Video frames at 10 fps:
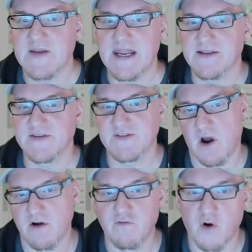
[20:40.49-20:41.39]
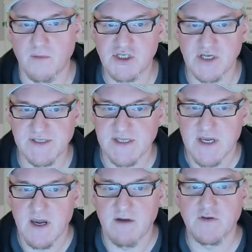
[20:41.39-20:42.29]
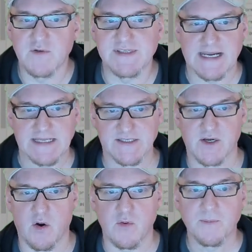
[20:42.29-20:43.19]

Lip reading: in the start form just a few seconds ago.